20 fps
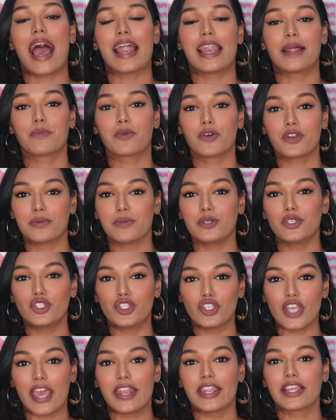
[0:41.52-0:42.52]
and I'm going to be
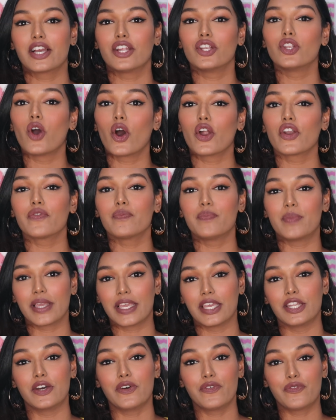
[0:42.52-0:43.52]
sharing a lot of
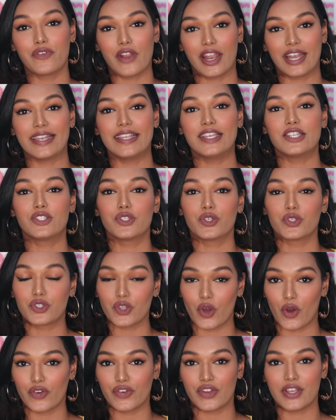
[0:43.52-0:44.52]
beginner friendly
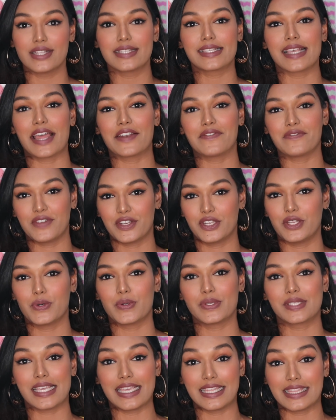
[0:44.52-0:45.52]
tutorials and
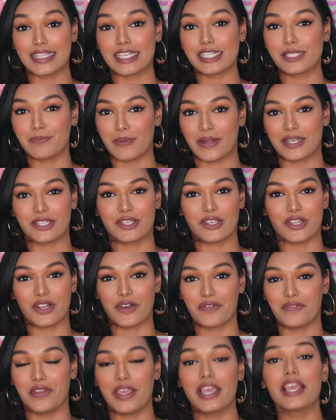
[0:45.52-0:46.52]
videos in this
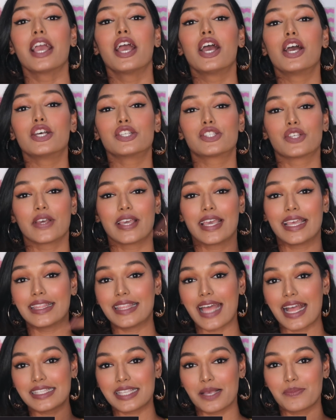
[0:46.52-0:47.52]
particular week. So
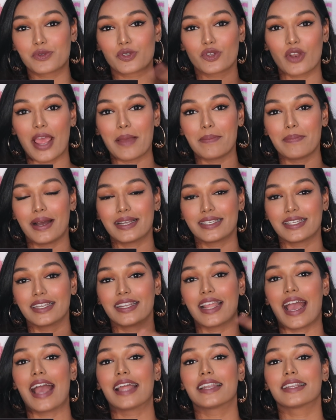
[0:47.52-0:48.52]
hit that subscribe
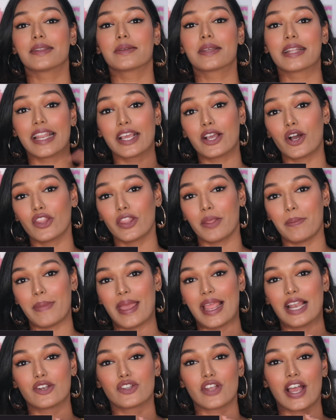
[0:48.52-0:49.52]
button and click on the
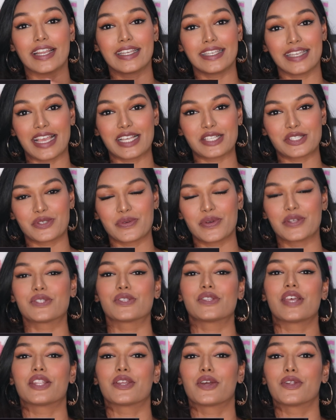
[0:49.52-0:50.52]
bell right next to it
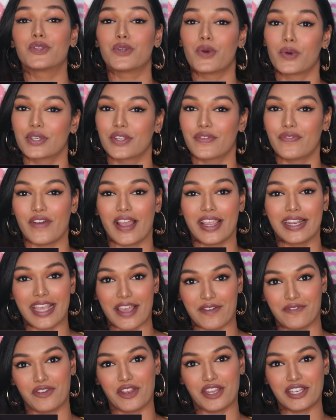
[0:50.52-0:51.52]
so that you're notified
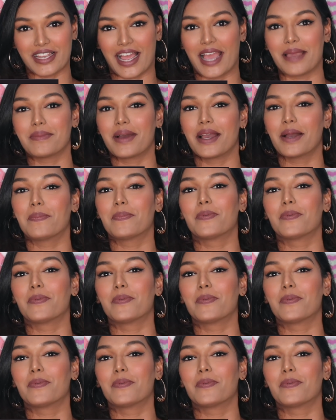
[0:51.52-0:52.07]
every time I